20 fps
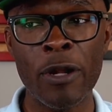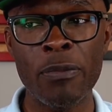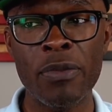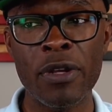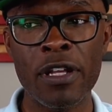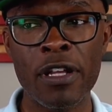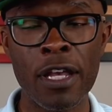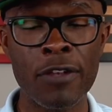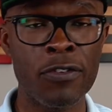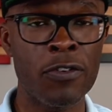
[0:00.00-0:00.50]

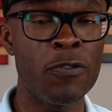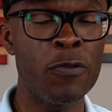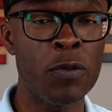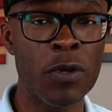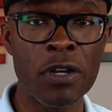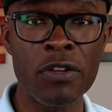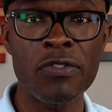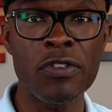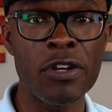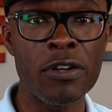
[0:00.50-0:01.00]
Because if
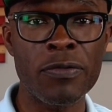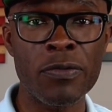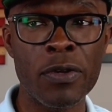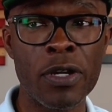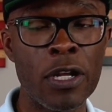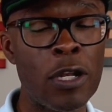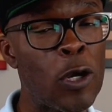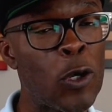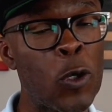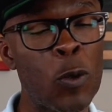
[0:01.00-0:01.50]
we're
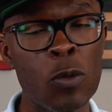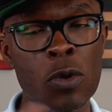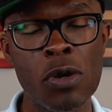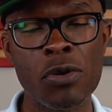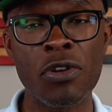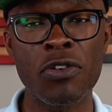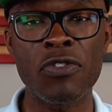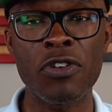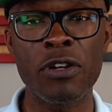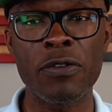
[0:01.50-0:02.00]
suffering, the whole world
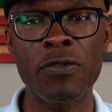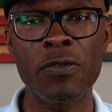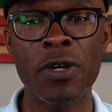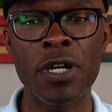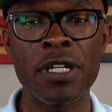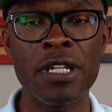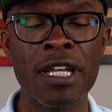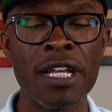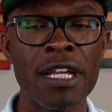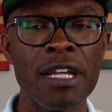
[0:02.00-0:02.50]
is
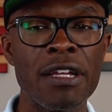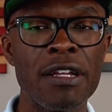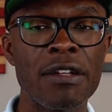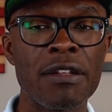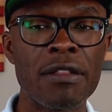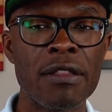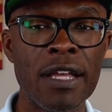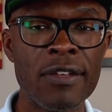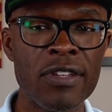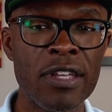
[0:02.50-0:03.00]
suffering.
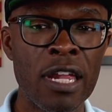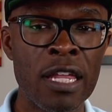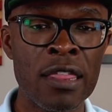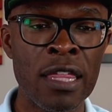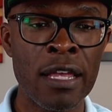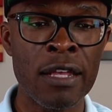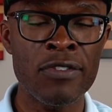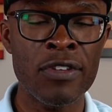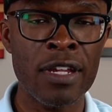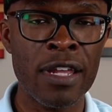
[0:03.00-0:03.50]
Let's get the
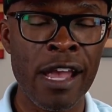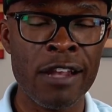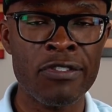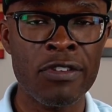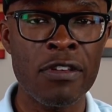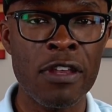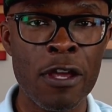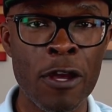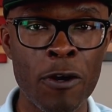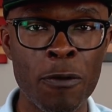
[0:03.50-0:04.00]
things that
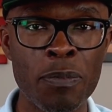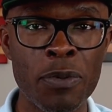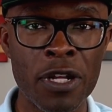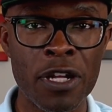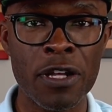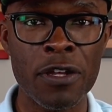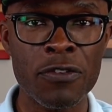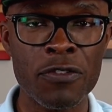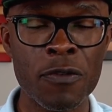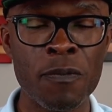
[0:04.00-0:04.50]
actually help
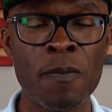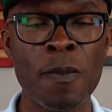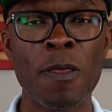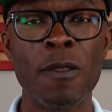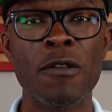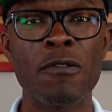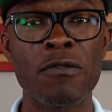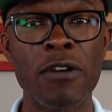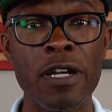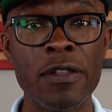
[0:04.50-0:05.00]
us.
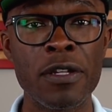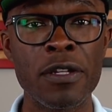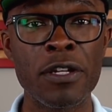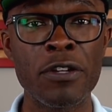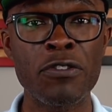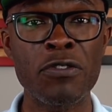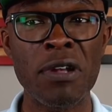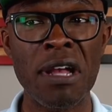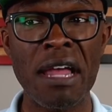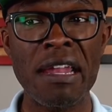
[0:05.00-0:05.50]
Rather than
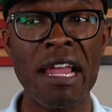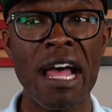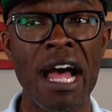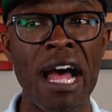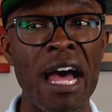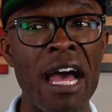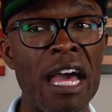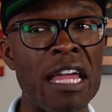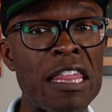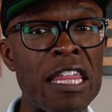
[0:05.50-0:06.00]
trying to
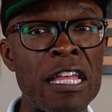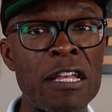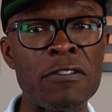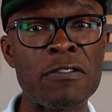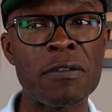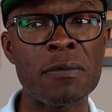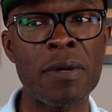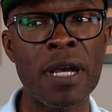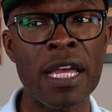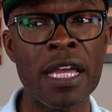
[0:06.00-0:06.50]
hide things
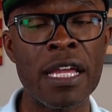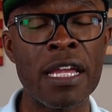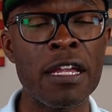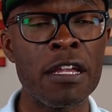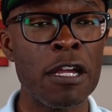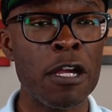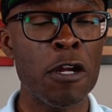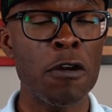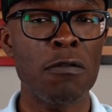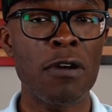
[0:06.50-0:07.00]
away,
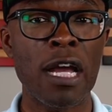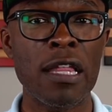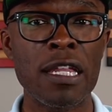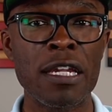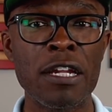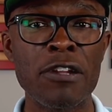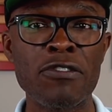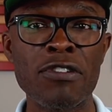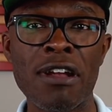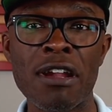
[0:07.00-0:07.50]
rather
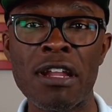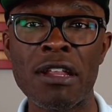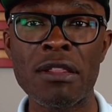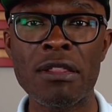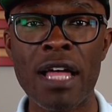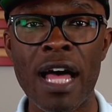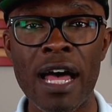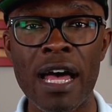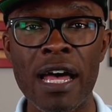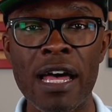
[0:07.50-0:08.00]
than trying to
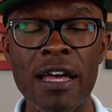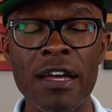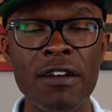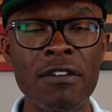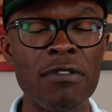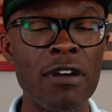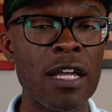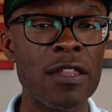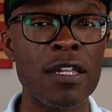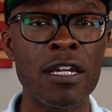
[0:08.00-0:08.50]
lie,
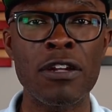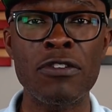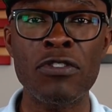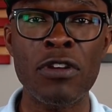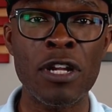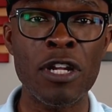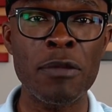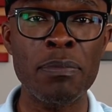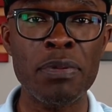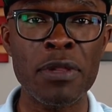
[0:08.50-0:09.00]
rather than
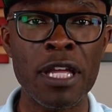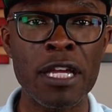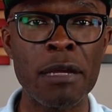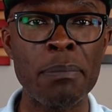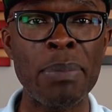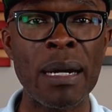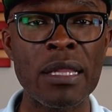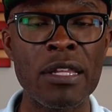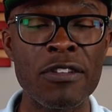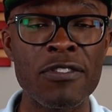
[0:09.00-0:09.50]
trying to play
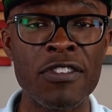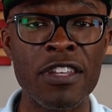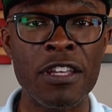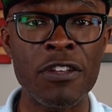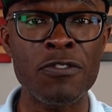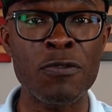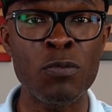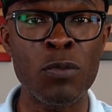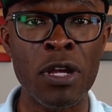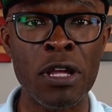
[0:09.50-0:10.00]

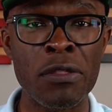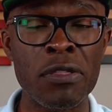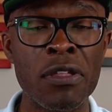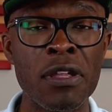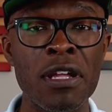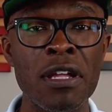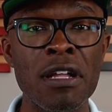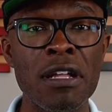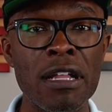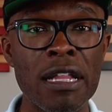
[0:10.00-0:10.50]
politics with
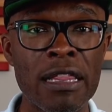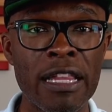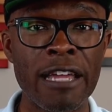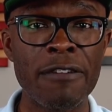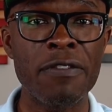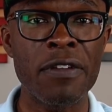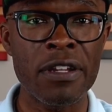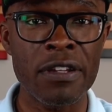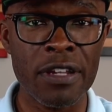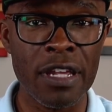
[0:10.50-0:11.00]
life
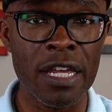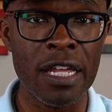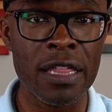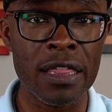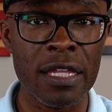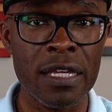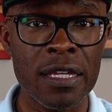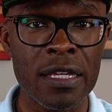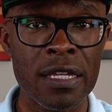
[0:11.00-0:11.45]
and death.